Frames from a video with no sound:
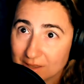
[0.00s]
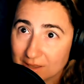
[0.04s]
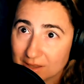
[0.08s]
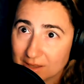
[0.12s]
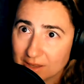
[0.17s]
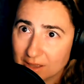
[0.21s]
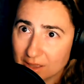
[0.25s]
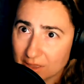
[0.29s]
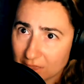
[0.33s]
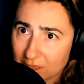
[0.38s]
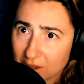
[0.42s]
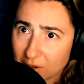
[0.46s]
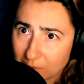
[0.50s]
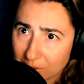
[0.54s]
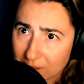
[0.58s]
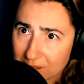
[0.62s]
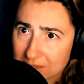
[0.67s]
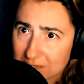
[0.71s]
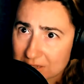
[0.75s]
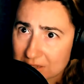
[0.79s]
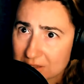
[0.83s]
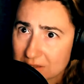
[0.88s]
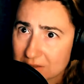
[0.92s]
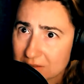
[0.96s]
There
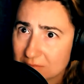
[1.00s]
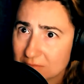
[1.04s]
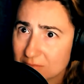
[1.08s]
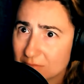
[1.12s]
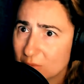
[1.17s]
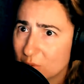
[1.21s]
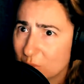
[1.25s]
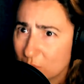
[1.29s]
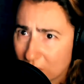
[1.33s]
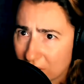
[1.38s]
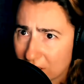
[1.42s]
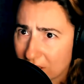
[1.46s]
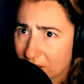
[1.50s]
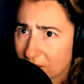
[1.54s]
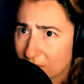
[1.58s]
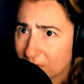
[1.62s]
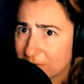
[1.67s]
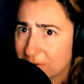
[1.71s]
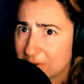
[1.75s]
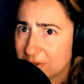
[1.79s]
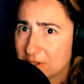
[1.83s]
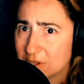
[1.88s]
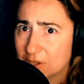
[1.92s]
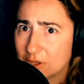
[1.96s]
is real
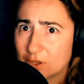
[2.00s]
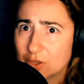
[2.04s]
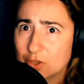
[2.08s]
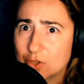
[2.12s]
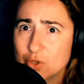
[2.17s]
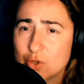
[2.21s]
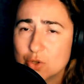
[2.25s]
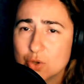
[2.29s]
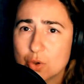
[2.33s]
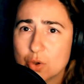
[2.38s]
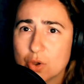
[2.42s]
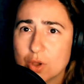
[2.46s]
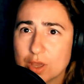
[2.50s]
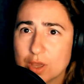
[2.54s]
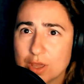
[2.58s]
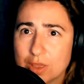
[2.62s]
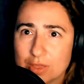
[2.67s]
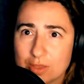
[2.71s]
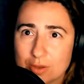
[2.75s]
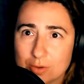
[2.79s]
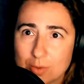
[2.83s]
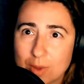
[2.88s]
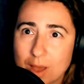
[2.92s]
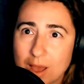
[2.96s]
physical joy in
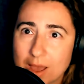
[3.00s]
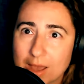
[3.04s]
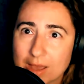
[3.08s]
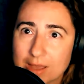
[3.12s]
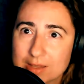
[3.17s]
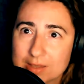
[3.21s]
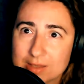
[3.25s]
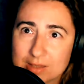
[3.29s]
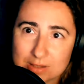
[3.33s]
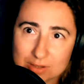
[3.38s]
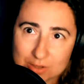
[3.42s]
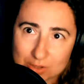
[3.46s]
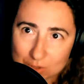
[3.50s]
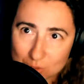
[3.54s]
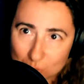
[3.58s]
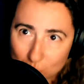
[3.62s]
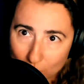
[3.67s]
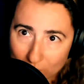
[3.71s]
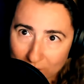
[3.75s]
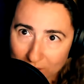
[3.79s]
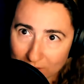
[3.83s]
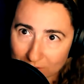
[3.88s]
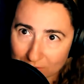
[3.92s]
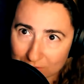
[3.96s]
the rise and
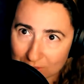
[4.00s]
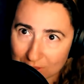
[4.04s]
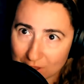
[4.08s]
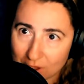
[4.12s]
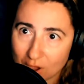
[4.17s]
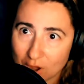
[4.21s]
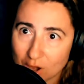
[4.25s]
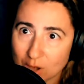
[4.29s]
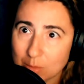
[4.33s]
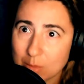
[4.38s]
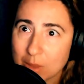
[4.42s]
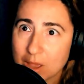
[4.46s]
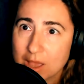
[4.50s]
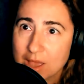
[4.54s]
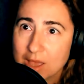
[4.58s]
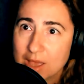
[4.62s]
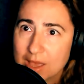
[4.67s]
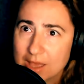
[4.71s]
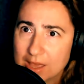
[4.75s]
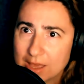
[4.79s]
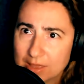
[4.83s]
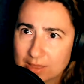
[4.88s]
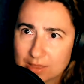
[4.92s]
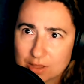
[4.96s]
swing of the arm,
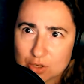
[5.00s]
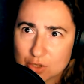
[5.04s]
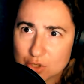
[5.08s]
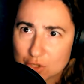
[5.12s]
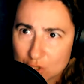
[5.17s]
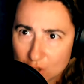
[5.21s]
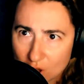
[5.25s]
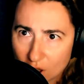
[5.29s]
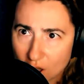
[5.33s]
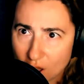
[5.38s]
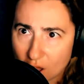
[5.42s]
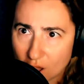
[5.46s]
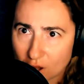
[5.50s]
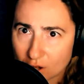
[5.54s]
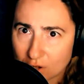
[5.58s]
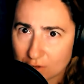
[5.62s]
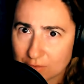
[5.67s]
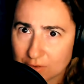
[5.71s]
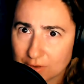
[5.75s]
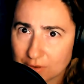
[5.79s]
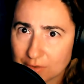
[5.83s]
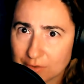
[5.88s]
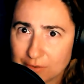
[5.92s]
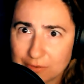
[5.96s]
in the jar of
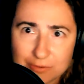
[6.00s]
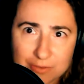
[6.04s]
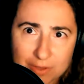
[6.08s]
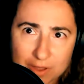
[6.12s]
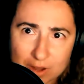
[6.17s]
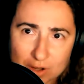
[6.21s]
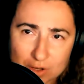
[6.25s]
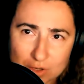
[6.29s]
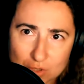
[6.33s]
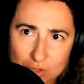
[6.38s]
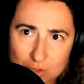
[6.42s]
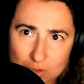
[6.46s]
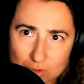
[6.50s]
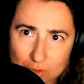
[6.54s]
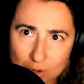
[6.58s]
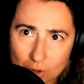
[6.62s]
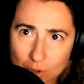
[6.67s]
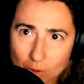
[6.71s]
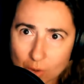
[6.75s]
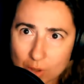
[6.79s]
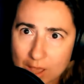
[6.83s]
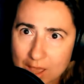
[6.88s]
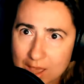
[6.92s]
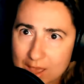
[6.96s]
a fair
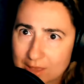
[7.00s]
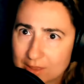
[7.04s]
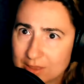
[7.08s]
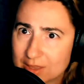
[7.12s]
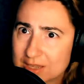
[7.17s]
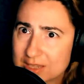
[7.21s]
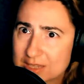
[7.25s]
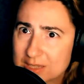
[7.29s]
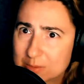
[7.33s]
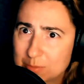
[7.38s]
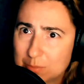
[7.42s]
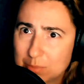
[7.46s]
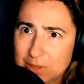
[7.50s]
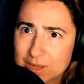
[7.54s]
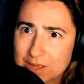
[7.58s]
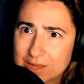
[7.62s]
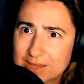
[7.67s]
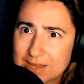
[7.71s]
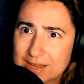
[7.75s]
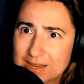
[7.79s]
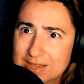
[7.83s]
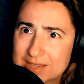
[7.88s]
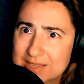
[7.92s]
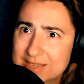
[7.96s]
stroke, the split
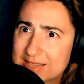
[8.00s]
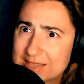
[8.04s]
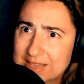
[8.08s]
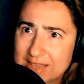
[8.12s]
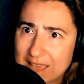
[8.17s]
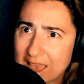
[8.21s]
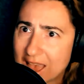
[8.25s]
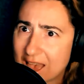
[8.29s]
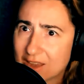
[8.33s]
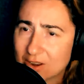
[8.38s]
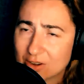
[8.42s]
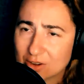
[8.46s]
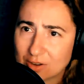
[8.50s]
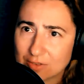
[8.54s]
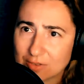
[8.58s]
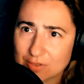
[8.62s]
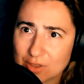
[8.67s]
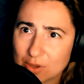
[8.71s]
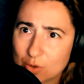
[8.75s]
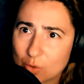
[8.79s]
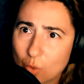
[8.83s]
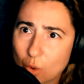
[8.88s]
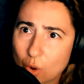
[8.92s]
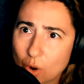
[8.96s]
and scatter of the
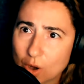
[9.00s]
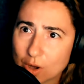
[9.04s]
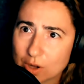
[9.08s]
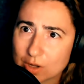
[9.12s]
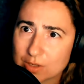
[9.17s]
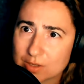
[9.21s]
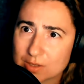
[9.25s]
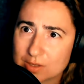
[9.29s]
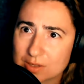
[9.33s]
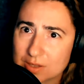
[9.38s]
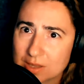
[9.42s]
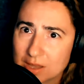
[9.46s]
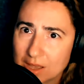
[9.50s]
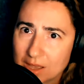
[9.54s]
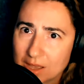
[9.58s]
quartz.